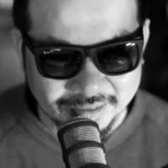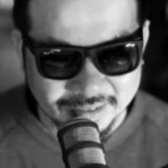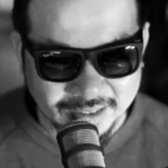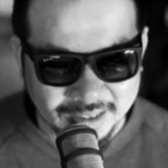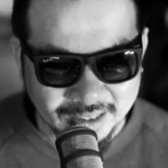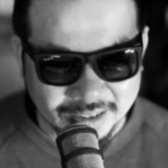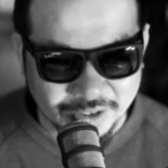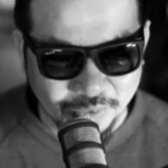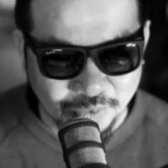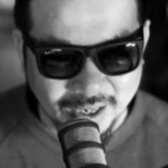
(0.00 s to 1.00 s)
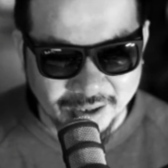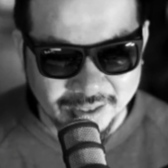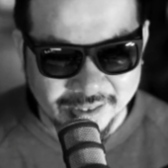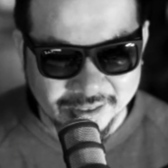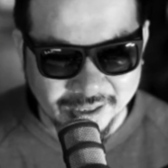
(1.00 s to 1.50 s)
And I just thought, wow,
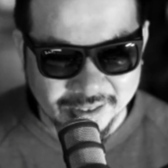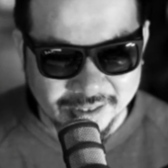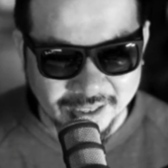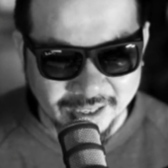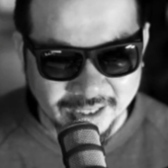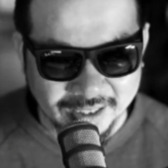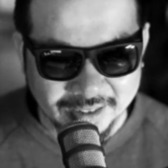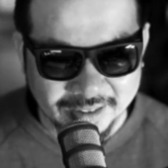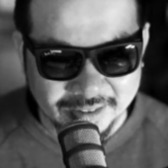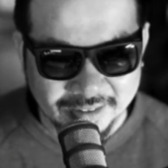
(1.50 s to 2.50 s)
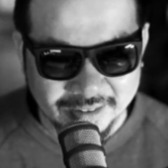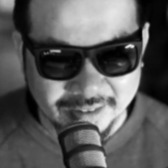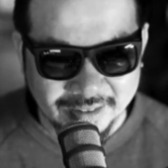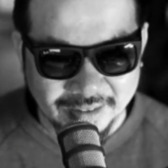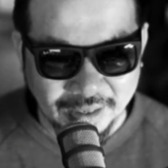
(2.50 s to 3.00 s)
these guys are like,
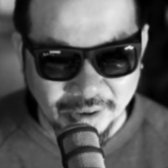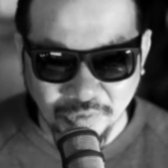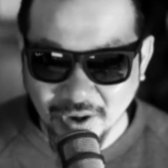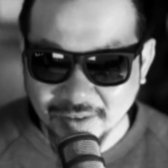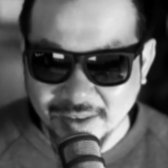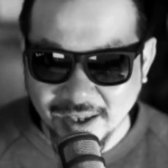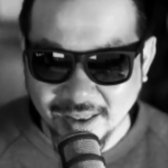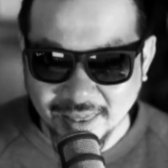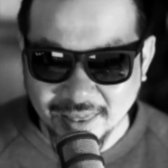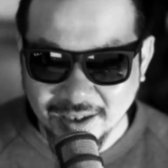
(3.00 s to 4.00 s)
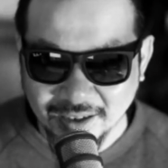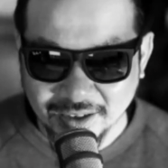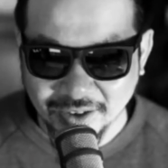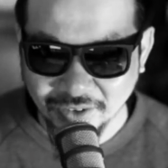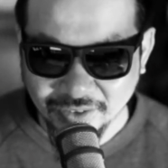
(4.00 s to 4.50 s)
they found their thing,
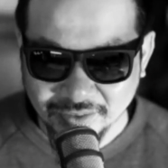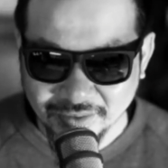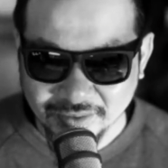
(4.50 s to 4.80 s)
you know?